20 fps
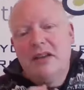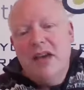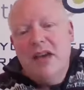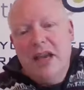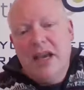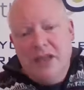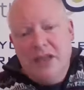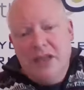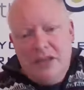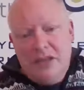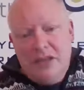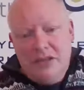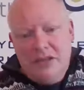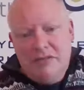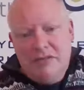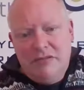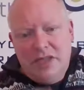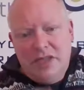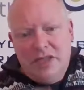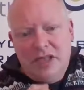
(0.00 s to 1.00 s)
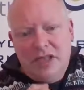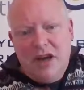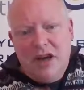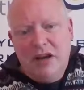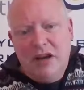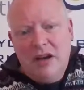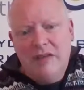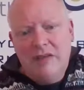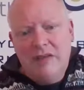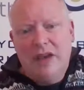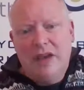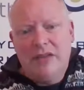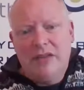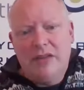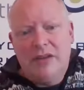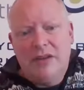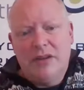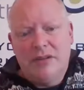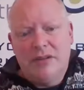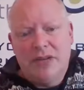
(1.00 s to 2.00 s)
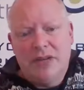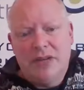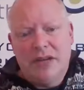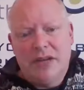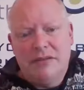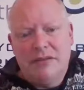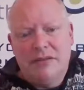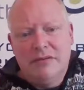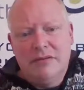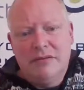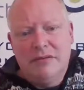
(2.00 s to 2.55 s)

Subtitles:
H, which is high value content.